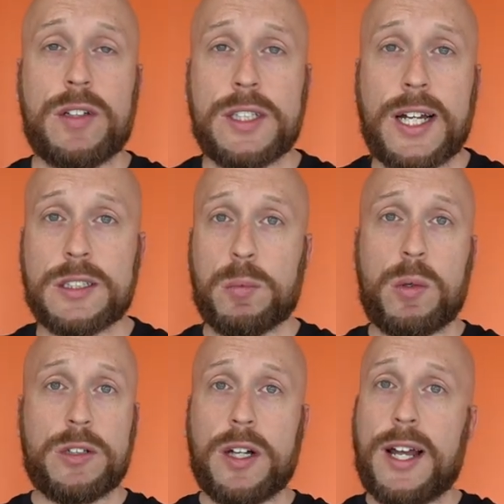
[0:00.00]
He's got some,
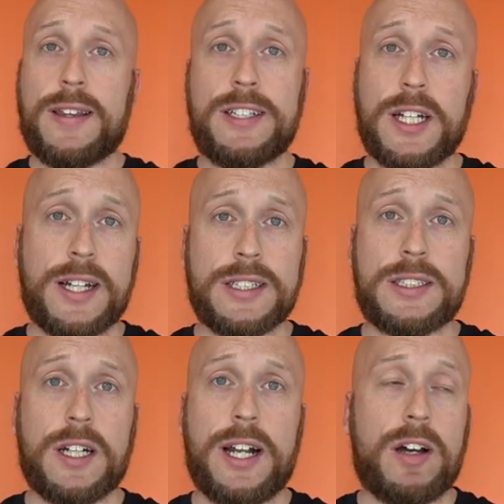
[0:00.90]
you got check his
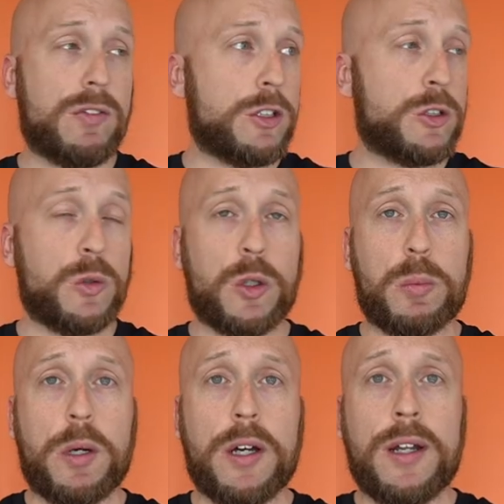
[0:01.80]
site out for sure.
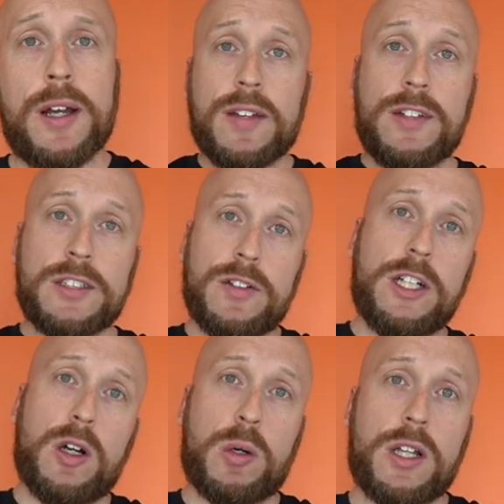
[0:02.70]
But give this
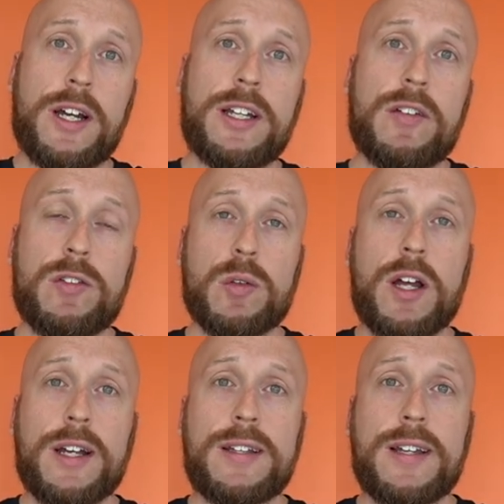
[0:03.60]
video a like if you
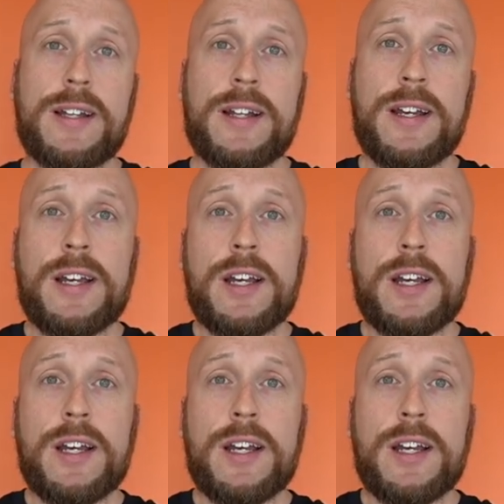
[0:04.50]
liked it.